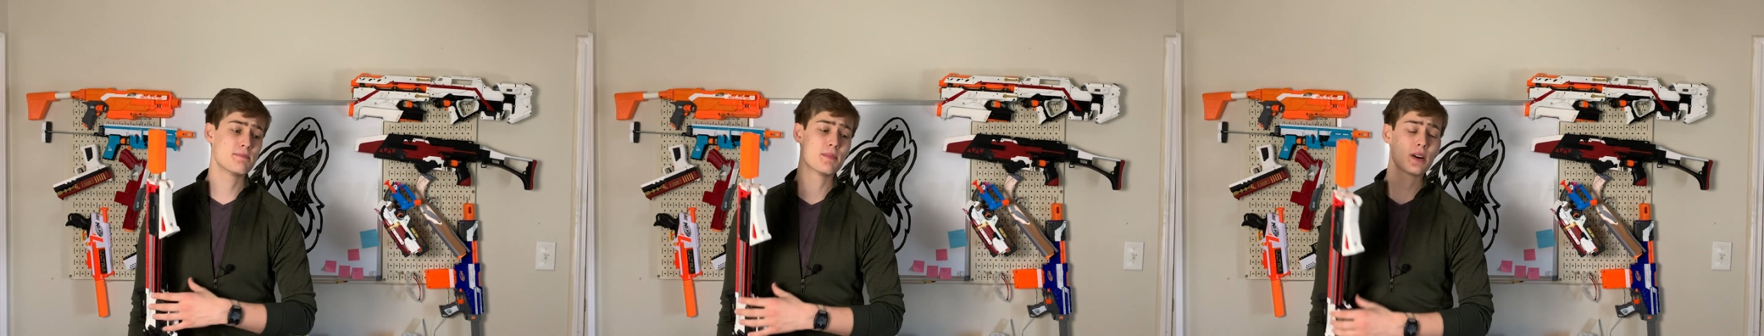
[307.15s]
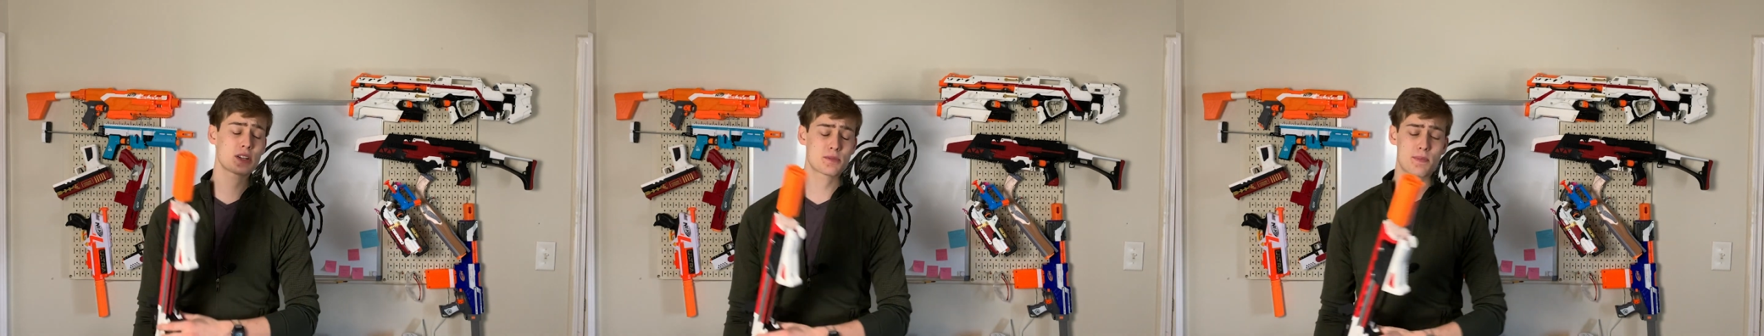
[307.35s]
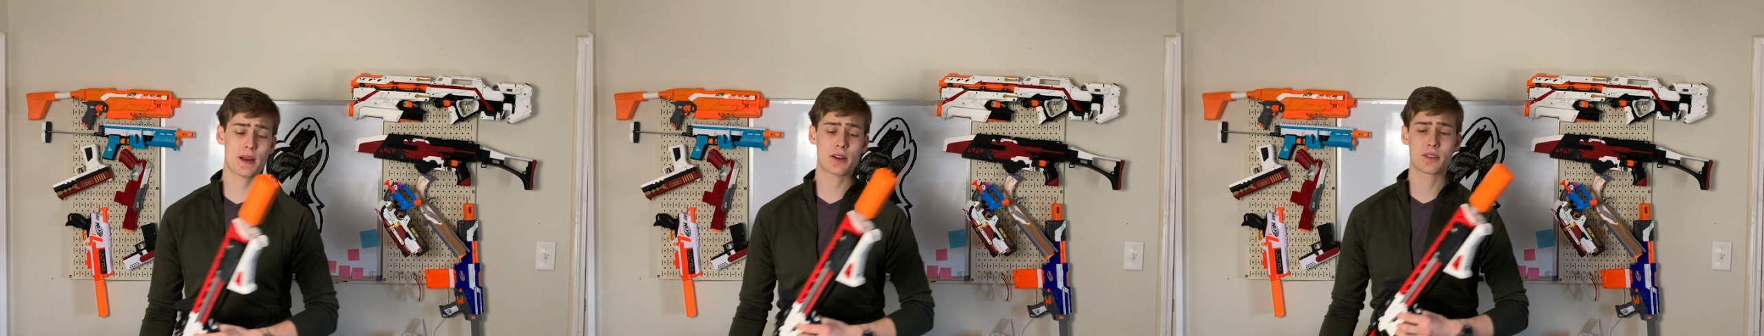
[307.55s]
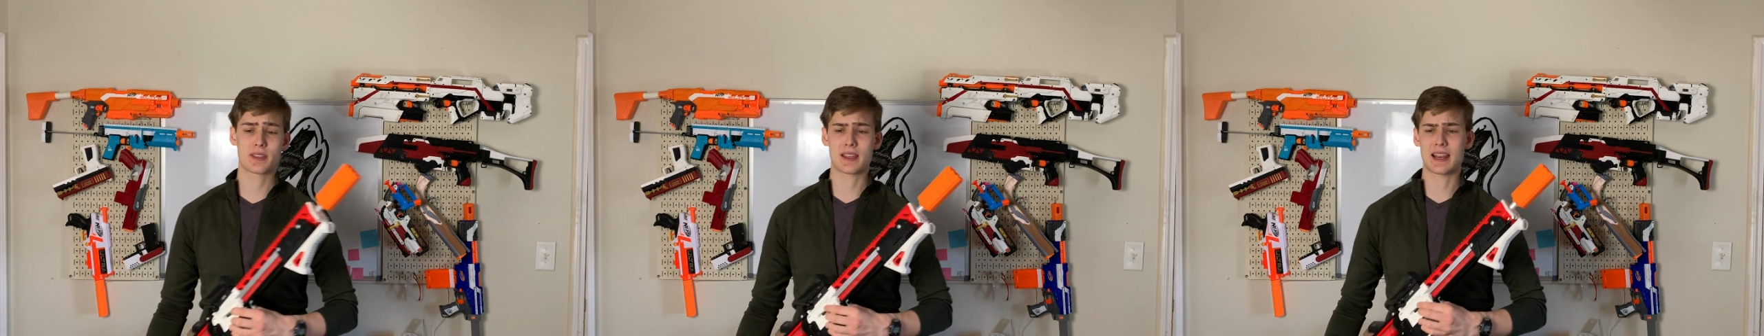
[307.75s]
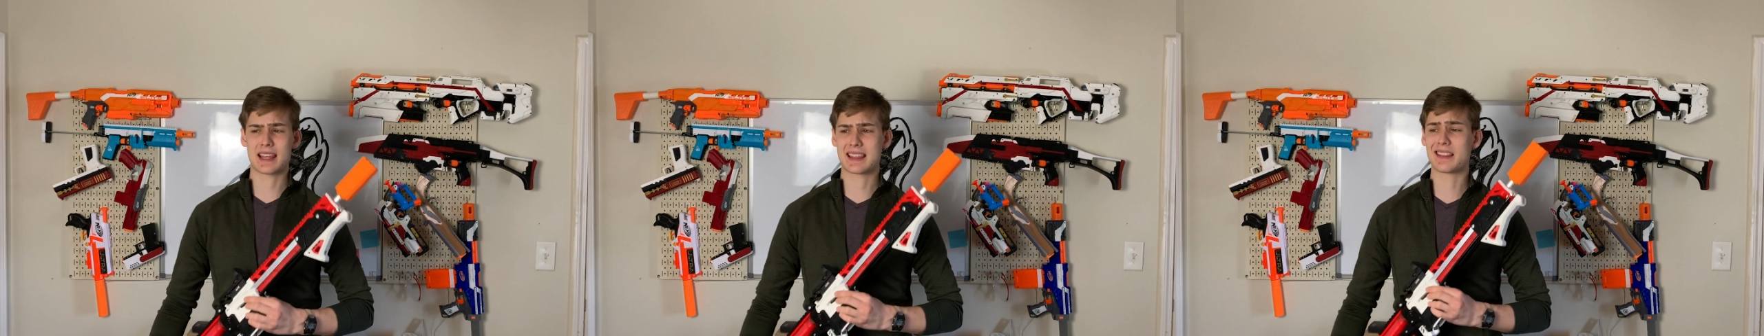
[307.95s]
much better
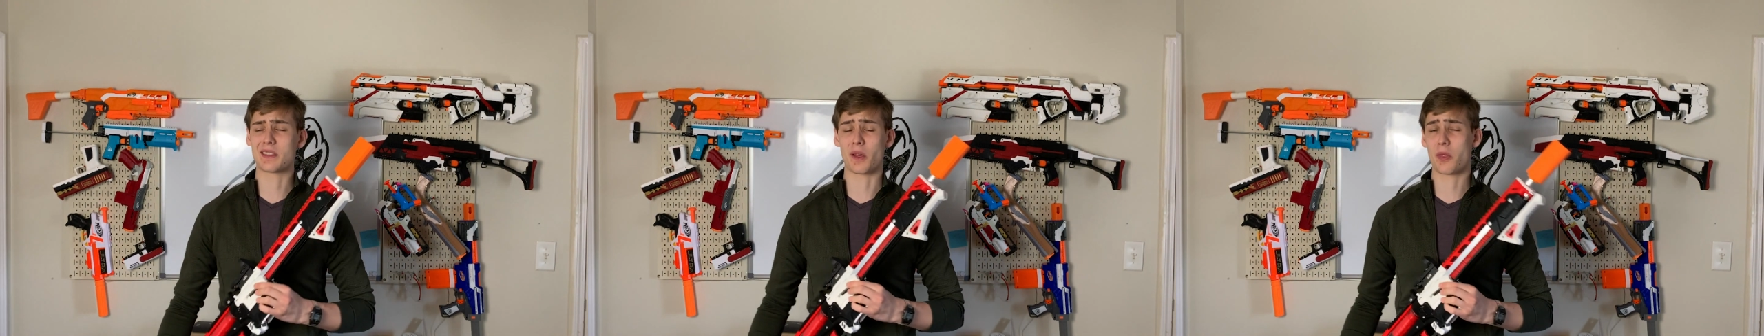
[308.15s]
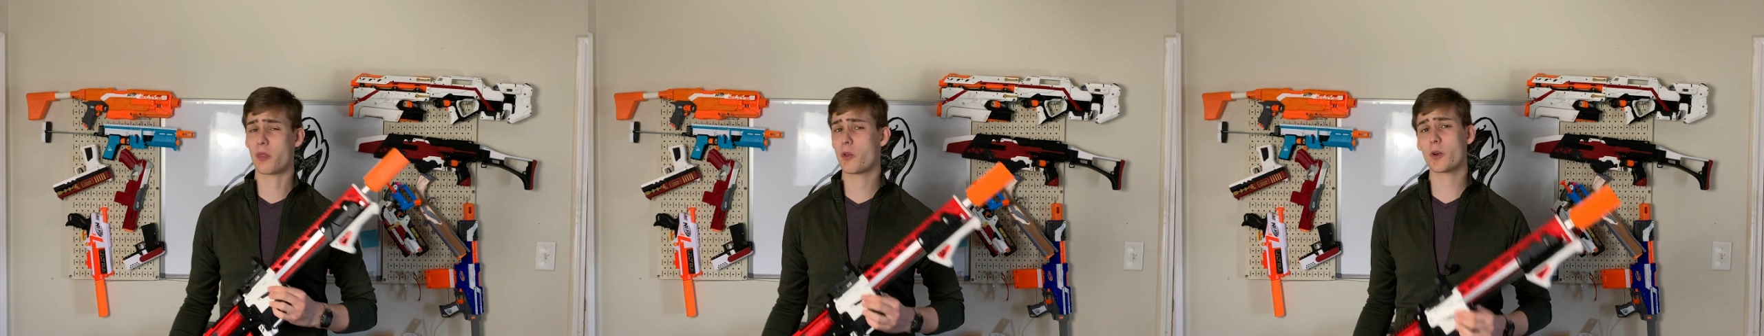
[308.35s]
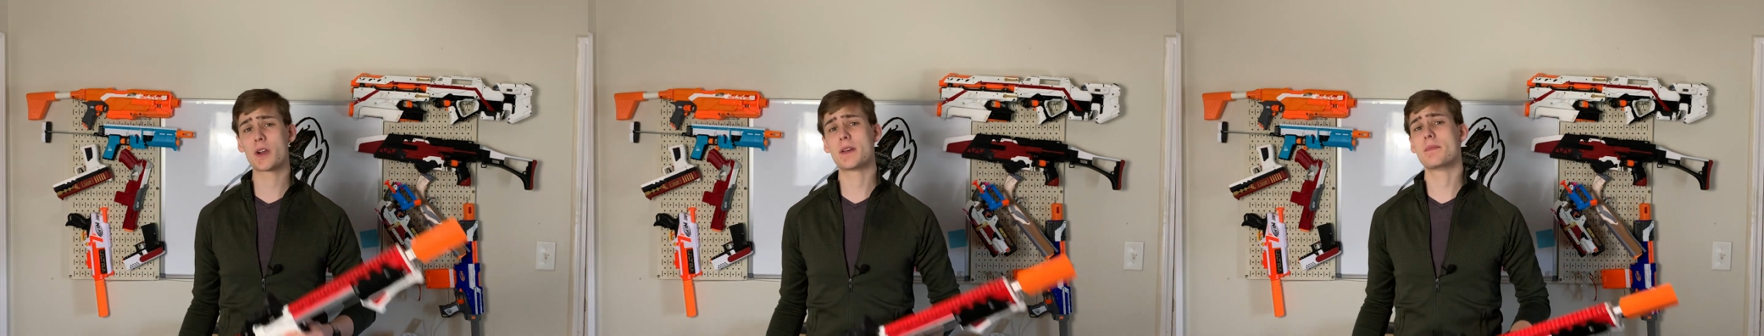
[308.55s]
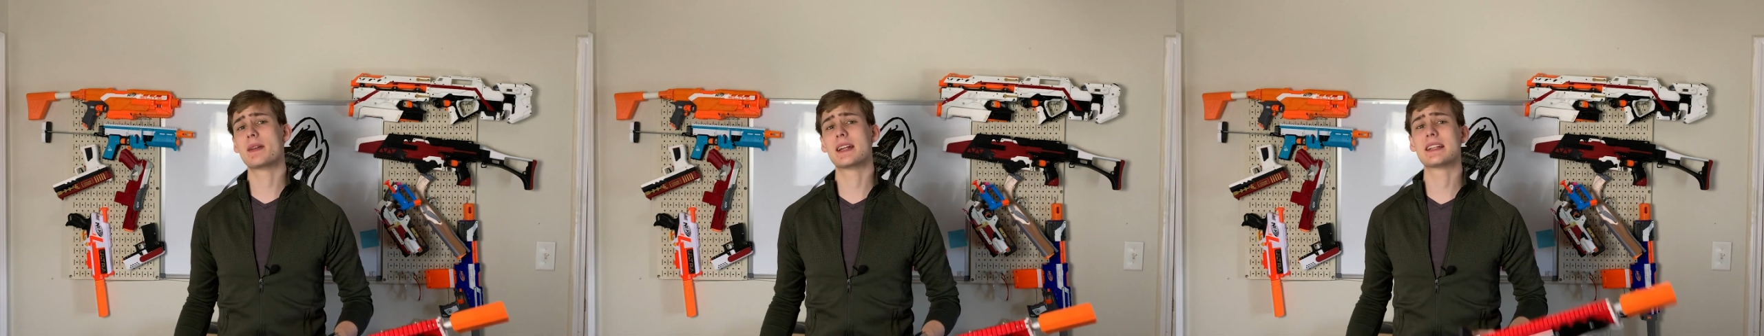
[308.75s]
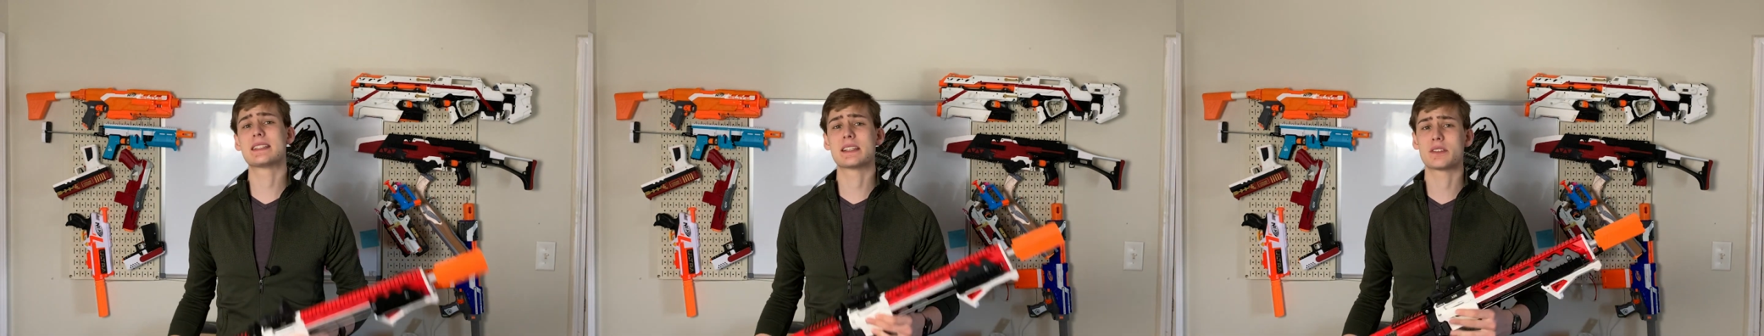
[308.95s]
than I think the 30
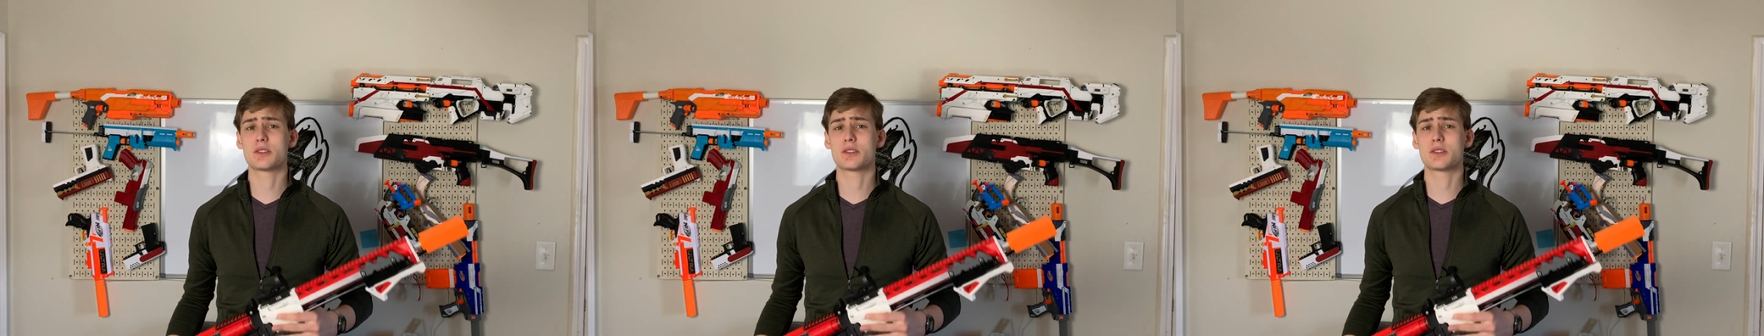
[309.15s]
minutes